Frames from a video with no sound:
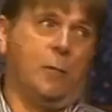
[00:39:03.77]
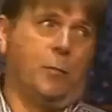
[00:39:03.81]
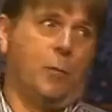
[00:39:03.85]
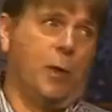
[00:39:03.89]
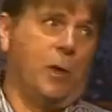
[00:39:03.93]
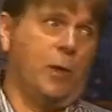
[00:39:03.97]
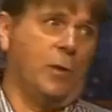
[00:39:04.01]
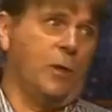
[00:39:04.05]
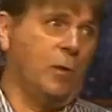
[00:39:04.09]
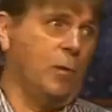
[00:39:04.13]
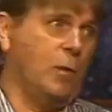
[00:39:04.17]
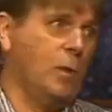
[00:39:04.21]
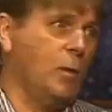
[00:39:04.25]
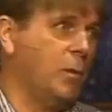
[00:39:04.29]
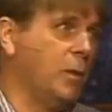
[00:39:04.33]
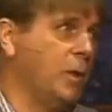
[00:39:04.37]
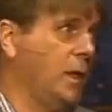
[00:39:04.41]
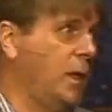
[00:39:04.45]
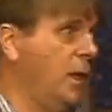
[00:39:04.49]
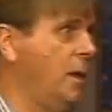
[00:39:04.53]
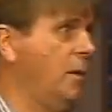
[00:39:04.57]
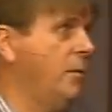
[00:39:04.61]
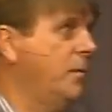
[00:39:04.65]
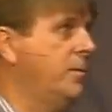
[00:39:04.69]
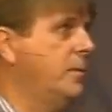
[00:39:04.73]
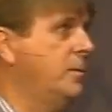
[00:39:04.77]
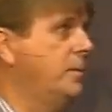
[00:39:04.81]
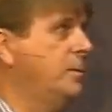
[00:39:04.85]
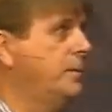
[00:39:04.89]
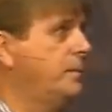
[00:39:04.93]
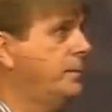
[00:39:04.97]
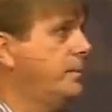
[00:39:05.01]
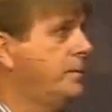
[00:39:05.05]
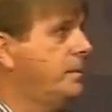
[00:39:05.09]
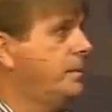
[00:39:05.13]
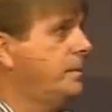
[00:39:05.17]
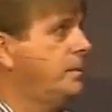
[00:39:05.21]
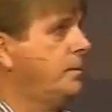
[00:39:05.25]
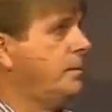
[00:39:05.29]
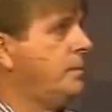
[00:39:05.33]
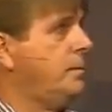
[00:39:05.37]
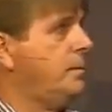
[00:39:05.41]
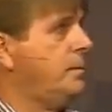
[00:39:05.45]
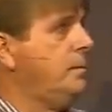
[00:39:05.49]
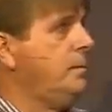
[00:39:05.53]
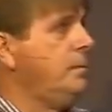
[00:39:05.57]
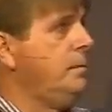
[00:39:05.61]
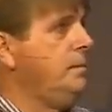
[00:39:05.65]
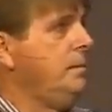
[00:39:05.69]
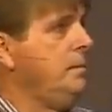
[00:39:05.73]
compared to what we have.
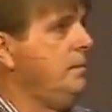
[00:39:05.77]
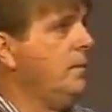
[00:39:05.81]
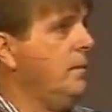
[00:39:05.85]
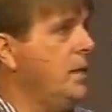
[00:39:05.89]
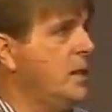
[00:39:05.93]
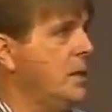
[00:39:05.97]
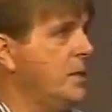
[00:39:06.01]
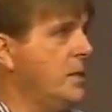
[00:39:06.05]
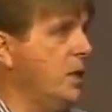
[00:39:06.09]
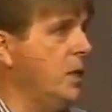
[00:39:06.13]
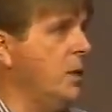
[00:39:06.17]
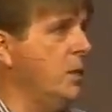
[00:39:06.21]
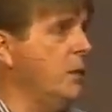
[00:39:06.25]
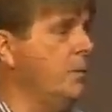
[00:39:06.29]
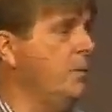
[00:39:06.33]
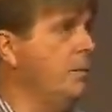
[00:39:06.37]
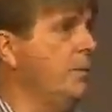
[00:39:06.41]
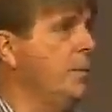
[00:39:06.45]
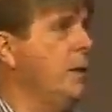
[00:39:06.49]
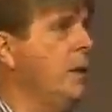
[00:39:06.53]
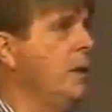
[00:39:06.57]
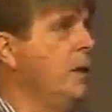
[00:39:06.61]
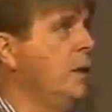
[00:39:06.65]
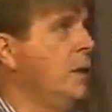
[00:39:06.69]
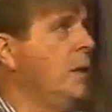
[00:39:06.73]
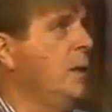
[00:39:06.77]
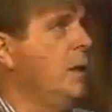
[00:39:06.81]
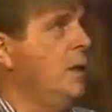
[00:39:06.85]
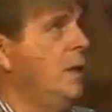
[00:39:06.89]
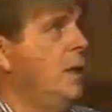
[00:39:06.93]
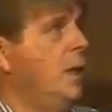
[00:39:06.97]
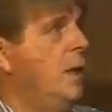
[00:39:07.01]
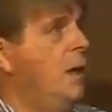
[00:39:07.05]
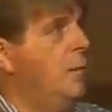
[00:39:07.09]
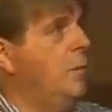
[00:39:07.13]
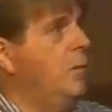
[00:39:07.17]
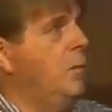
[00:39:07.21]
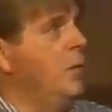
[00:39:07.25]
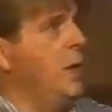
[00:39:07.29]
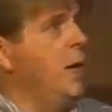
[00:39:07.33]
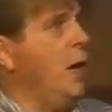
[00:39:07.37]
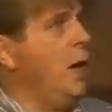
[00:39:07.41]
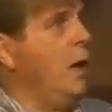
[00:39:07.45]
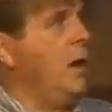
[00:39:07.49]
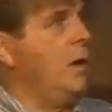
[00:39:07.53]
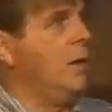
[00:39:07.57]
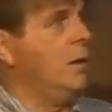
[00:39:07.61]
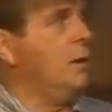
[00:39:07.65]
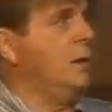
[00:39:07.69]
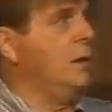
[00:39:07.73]
So, um, we
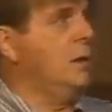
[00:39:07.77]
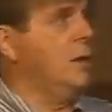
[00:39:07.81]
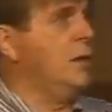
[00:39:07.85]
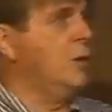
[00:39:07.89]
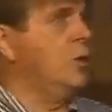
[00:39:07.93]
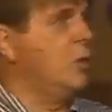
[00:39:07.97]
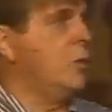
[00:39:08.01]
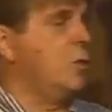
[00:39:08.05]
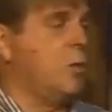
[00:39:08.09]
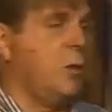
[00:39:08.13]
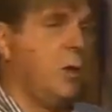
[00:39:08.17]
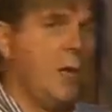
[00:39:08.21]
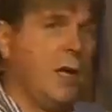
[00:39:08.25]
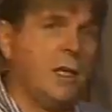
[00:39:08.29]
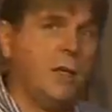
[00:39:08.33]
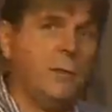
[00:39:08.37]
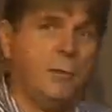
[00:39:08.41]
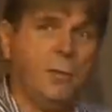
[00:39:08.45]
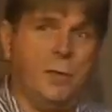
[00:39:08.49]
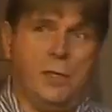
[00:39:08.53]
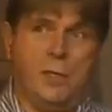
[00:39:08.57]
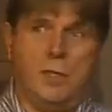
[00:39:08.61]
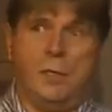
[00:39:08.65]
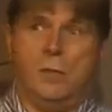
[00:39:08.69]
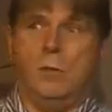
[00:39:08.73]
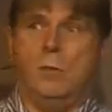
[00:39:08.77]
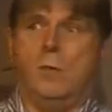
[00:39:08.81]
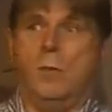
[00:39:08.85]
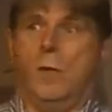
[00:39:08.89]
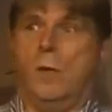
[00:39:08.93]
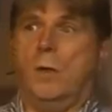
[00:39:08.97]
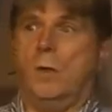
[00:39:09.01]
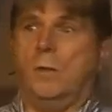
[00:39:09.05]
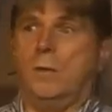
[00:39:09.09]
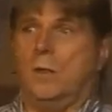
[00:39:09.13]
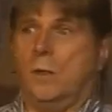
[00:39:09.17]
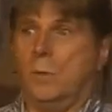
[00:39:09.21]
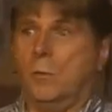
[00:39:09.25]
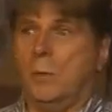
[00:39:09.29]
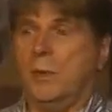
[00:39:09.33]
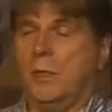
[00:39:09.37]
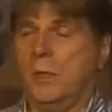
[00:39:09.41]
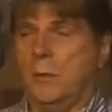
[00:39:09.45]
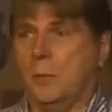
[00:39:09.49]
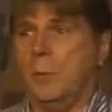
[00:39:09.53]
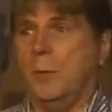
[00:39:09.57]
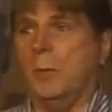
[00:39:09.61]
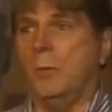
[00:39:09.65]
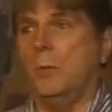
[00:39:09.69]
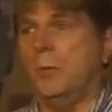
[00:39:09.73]
are incredibly wealthy
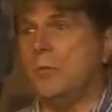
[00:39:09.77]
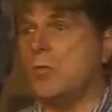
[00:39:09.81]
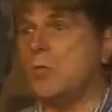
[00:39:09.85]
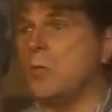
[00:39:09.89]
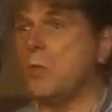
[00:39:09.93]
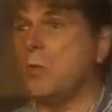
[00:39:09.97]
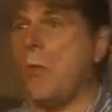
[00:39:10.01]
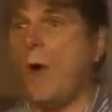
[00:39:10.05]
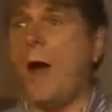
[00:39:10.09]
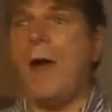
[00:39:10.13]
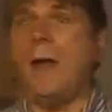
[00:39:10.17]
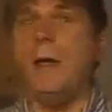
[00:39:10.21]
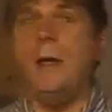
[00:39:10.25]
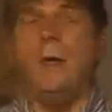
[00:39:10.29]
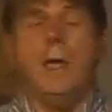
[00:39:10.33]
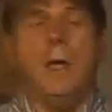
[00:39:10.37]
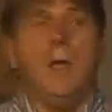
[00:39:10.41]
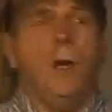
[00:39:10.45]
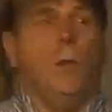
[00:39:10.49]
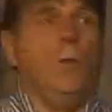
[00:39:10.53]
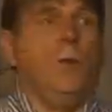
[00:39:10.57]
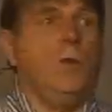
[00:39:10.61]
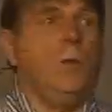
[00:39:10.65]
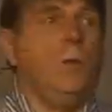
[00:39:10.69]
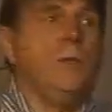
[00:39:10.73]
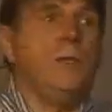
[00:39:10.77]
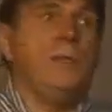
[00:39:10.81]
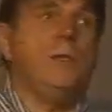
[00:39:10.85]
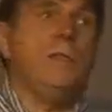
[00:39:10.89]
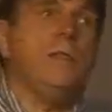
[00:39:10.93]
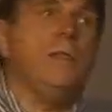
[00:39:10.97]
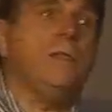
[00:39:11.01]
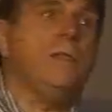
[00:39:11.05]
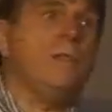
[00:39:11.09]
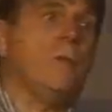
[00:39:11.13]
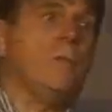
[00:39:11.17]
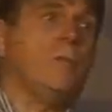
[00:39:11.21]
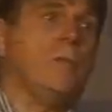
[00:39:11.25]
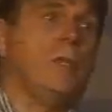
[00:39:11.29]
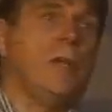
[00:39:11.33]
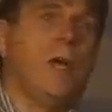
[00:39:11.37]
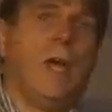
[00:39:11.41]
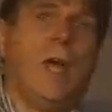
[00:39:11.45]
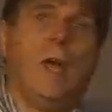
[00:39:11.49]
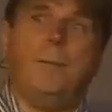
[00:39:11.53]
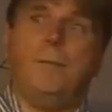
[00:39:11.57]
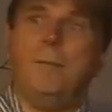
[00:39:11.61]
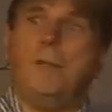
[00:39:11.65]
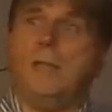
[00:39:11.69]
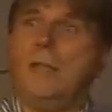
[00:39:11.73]
people, which is why when we see something
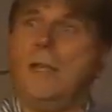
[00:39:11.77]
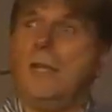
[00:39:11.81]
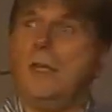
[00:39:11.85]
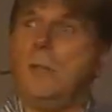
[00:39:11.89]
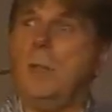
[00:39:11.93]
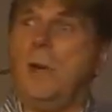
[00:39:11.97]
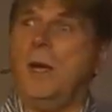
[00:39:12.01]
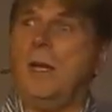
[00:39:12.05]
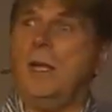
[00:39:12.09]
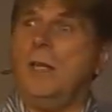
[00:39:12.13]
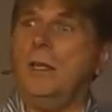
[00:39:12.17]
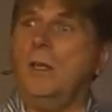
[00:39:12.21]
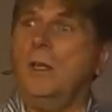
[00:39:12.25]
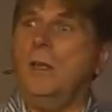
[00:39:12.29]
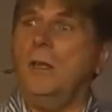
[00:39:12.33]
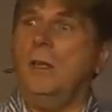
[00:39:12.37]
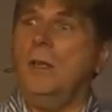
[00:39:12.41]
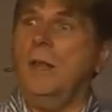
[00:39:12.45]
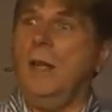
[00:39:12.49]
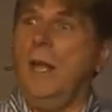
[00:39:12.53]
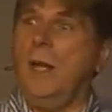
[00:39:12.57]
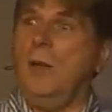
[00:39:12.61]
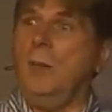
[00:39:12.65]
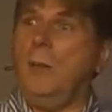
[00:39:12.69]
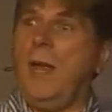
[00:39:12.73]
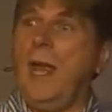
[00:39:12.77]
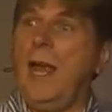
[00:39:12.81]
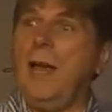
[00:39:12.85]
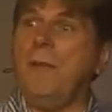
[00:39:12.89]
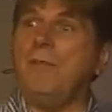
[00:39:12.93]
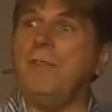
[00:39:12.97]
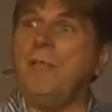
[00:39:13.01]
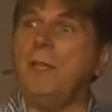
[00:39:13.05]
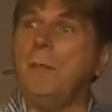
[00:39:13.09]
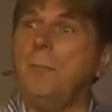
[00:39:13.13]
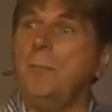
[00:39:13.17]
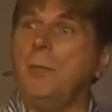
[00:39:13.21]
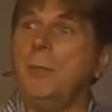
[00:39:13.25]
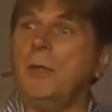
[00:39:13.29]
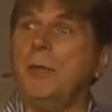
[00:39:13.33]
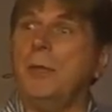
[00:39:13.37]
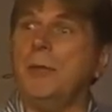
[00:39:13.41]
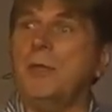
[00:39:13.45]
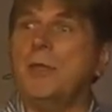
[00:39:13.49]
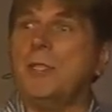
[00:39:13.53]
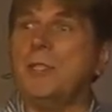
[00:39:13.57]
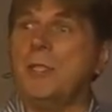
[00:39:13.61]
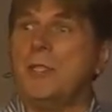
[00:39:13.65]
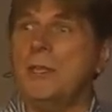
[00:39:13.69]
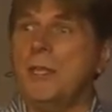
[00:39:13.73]
happening like Michael and we have the
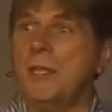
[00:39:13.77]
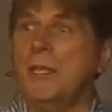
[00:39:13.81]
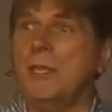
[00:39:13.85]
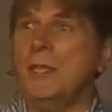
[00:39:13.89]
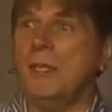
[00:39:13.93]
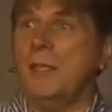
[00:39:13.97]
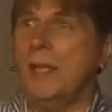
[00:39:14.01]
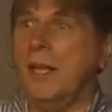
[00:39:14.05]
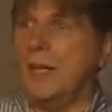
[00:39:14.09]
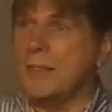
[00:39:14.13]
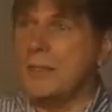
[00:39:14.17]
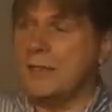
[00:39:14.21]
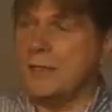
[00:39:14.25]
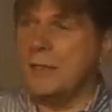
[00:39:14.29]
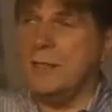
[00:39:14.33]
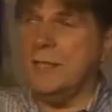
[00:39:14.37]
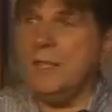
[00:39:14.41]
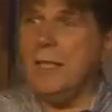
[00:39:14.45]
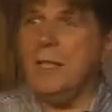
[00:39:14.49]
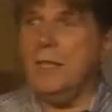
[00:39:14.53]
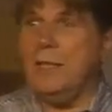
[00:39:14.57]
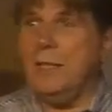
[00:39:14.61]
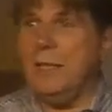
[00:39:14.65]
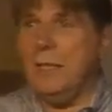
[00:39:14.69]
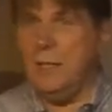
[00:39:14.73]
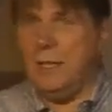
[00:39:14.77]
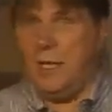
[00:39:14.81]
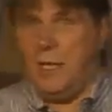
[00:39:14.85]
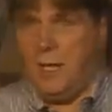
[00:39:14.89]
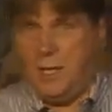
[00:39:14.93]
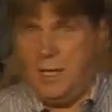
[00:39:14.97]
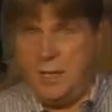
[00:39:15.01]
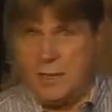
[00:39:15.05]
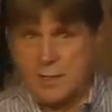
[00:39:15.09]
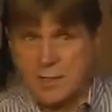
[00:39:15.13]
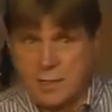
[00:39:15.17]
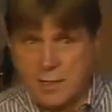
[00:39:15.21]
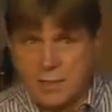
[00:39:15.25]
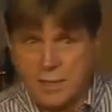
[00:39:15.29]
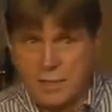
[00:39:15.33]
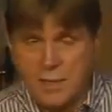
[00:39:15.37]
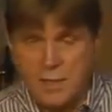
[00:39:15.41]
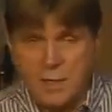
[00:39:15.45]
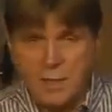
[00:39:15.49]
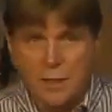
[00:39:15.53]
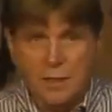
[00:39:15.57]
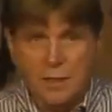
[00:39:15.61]
ability and God's leading us,